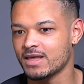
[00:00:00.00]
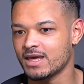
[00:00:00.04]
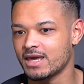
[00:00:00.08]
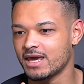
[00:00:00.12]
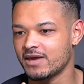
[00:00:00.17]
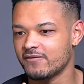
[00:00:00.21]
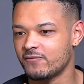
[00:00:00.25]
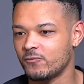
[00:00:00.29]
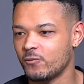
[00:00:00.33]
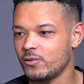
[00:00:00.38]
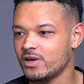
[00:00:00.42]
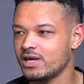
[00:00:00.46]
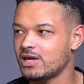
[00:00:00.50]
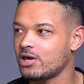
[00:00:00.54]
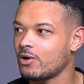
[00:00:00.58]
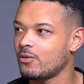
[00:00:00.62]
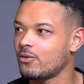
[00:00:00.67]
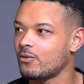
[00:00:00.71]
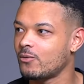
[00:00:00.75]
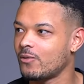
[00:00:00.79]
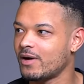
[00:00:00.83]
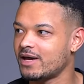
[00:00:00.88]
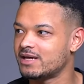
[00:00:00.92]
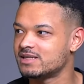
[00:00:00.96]
if we go
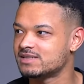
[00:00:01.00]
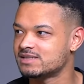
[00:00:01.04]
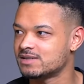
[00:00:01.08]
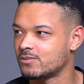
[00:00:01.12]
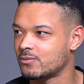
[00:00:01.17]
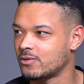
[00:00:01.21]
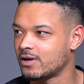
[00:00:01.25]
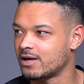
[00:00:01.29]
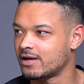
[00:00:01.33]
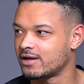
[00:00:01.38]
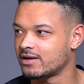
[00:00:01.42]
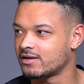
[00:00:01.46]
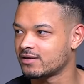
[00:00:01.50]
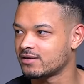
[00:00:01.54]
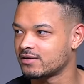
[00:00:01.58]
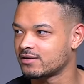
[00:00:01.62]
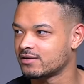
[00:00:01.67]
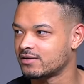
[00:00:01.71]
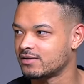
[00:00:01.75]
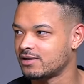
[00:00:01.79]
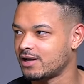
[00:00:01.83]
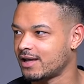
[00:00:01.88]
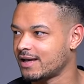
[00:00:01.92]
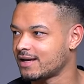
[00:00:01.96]
away somewhere,
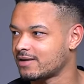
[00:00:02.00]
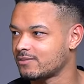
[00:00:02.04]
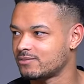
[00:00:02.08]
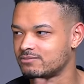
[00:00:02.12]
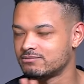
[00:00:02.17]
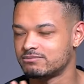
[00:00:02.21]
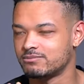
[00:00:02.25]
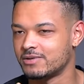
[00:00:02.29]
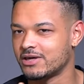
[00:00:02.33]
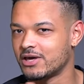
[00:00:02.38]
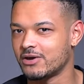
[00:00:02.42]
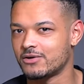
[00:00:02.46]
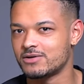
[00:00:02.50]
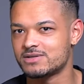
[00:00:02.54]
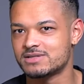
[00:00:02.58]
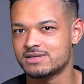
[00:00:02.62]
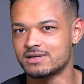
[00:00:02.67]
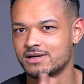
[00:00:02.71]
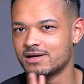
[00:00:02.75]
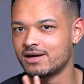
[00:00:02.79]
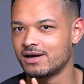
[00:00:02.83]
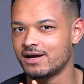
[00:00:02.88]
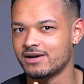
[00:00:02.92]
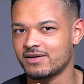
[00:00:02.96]
like we go
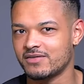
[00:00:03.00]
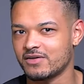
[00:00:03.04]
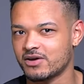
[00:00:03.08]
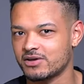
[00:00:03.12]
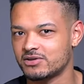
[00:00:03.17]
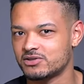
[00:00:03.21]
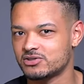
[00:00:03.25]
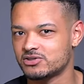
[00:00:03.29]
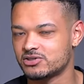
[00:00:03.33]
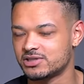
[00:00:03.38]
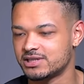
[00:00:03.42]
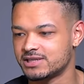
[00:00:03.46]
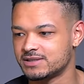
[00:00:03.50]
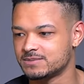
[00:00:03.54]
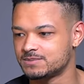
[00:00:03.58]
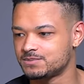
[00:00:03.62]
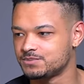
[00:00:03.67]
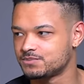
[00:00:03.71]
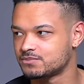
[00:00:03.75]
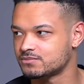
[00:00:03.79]
to another country,